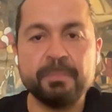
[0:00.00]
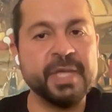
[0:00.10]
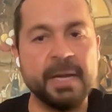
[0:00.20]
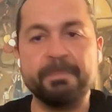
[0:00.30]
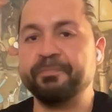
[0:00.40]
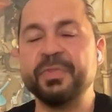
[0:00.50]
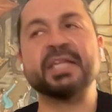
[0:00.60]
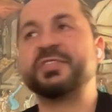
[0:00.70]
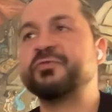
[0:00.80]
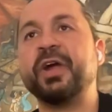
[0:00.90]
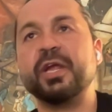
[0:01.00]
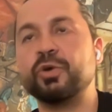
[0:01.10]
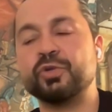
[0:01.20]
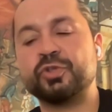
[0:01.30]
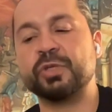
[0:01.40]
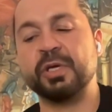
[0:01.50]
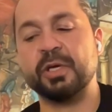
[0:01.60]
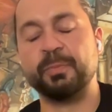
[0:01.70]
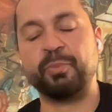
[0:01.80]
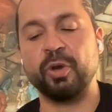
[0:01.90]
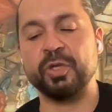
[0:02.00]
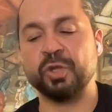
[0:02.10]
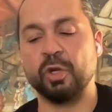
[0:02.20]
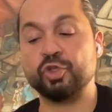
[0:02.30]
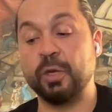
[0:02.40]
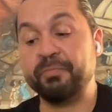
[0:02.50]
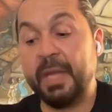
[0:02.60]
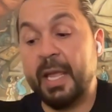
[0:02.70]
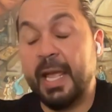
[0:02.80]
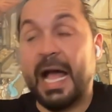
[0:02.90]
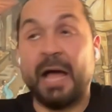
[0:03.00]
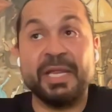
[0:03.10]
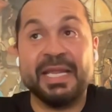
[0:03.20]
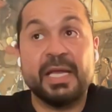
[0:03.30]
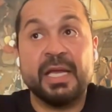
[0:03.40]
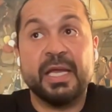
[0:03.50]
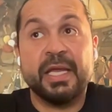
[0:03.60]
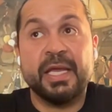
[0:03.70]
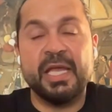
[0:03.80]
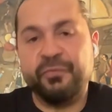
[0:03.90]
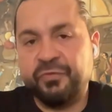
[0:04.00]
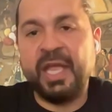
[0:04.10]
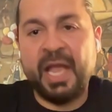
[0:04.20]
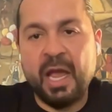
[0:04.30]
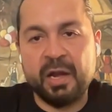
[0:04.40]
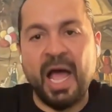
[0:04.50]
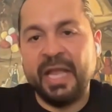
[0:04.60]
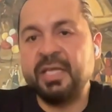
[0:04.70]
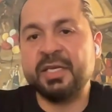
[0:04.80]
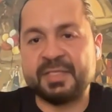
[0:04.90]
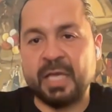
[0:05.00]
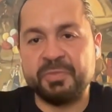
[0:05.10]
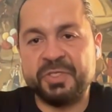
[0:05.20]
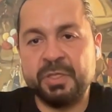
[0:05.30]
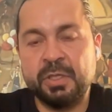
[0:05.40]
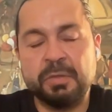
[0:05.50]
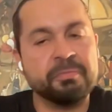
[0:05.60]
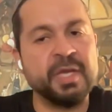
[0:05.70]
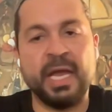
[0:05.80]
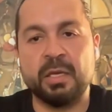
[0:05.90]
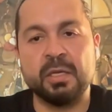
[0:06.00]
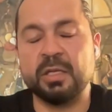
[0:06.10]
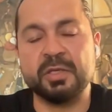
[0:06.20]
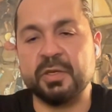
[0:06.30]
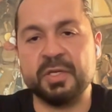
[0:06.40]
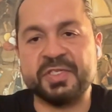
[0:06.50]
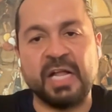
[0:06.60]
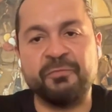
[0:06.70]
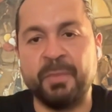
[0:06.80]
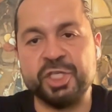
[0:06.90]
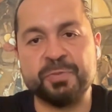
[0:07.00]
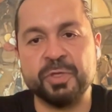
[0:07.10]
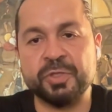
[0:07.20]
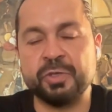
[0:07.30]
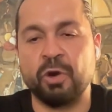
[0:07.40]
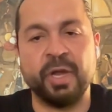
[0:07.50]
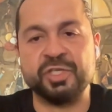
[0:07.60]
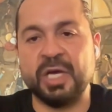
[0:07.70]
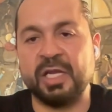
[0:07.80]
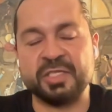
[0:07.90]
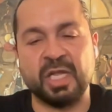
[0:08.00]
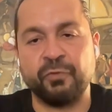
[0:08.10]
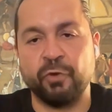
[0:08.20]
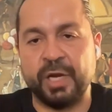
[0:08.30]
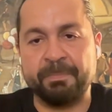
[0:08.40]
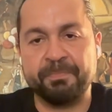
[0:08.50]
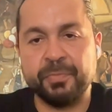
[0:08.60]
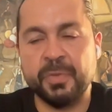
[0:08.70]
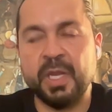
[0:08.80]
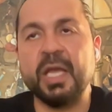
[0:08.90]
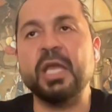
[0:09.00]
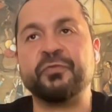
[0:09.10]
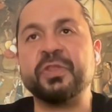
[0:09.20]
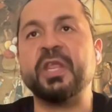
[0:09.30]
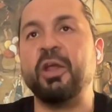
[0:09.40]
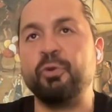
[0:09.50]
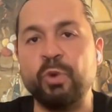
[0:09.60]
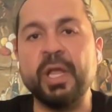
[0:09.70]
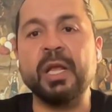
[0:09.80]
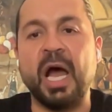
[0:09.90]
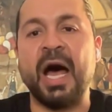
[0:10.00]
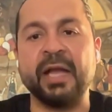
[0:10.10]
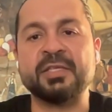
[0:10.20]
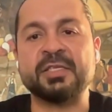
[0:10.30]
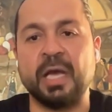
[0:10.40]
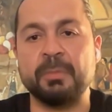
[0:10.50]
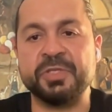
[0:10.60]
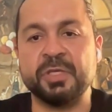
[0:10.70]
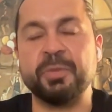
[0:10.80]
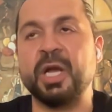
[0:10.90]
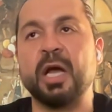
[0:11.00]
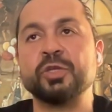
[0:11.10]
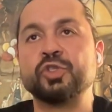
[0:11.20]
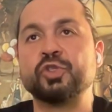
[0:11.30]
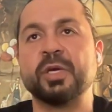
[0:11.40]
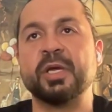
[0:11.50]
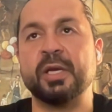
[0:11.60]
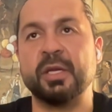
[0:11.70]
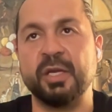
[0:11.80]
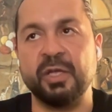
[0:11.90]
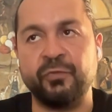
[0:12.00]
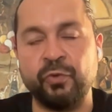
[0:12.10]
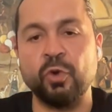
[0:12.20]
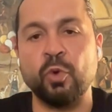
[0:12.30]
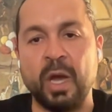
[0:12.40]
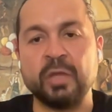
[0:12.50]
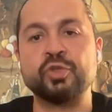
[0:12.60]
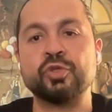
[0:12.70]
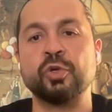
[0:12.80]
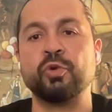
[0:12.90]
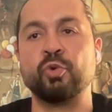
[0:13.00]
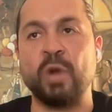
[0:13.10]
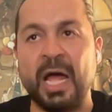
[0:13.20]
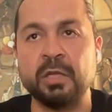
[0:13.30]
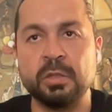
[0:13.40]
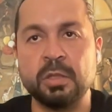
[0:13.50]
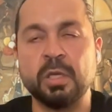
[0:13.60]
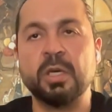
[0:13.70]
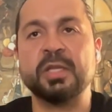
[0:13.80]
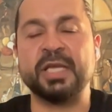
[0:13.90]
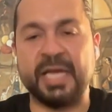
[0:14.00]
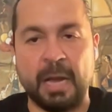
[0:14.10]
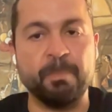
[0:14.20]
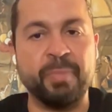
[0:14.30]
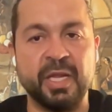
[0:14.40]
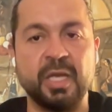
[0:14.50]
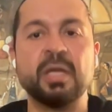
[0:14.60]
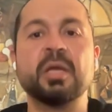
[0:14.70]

Yeah, that's very good point also. I mean, if they are hiding something, yeah, self-management or agile is not for them. If they really hide something, because if you want to run the company